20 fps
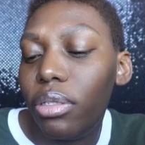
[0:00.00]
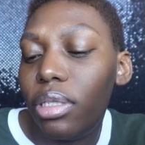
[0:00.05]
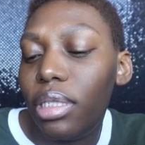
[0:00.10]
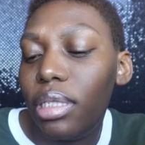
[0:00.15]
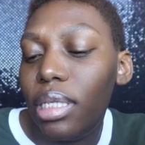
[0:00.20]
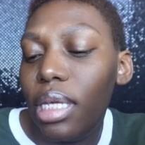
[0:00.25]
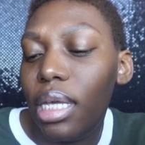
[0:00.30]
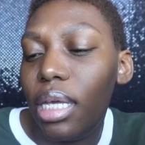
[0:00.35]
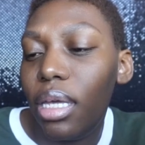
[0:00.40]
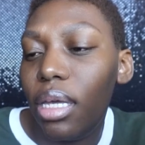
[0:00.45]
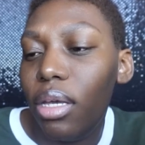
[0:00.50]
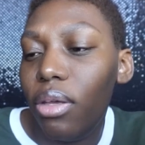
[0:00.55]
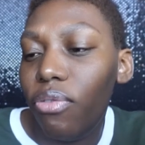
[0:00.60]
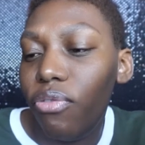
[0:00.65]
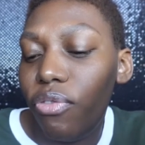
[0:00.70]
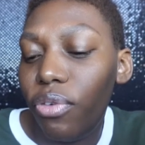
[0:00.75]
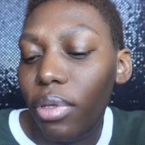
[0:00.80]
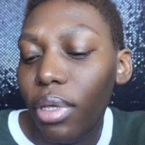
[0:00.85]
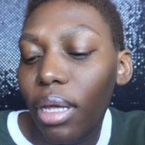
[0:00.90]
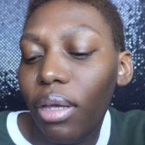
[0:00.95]
sink in
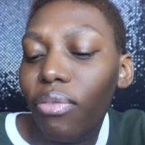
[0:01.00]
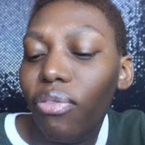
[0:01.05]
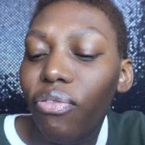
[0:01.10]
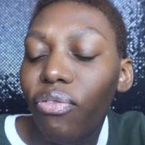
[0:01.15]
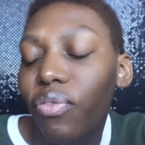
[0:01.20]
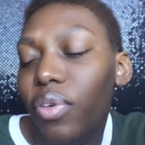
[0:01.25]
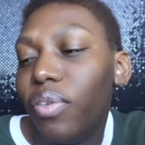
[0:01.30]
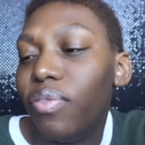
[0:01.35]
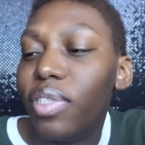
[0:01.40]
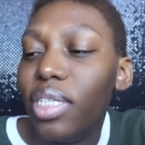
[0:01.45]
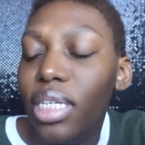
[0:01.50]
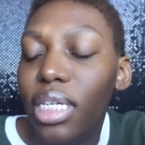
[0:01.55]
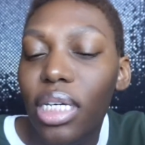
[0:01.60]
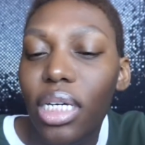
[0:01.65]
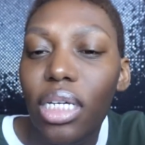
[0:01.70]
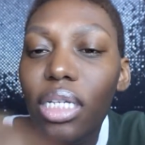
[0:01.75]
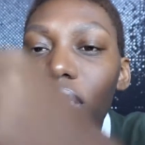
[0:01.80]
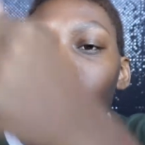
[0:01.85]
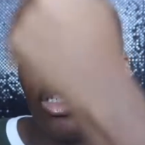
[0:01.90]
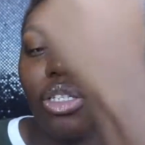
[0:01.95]
for like
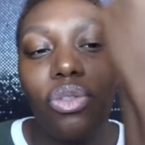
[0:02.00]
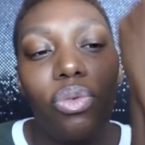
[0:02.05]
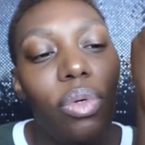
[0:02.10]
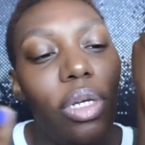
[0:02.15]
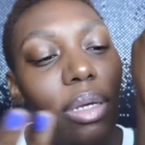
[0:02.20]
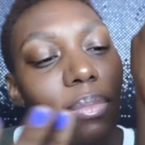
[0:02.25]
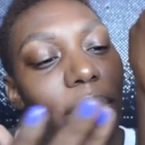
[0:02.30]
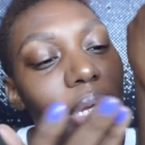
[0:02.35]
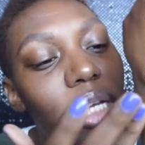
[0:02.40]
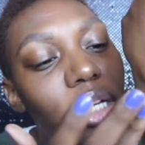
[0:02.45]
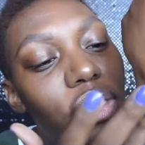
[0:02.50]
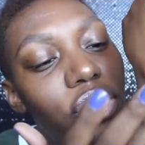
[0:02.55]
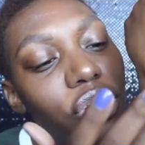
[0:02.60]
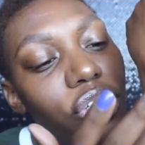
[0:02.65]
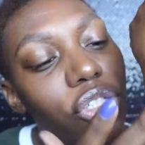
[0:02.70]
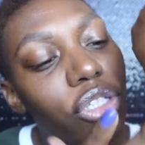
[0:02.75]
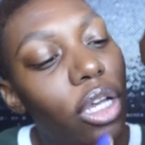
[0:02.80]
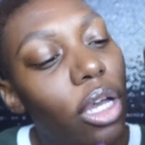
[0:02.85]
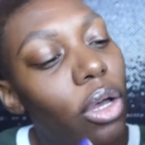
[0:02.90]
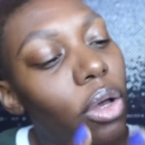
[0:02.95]
15 to 20 minutes or
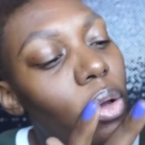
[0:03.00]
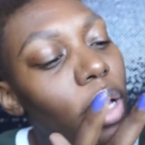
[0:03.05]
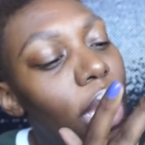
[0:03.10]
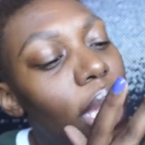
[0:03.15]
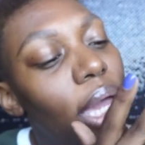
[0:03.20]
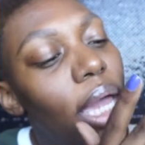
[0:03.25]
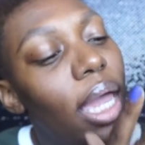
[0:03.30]
so,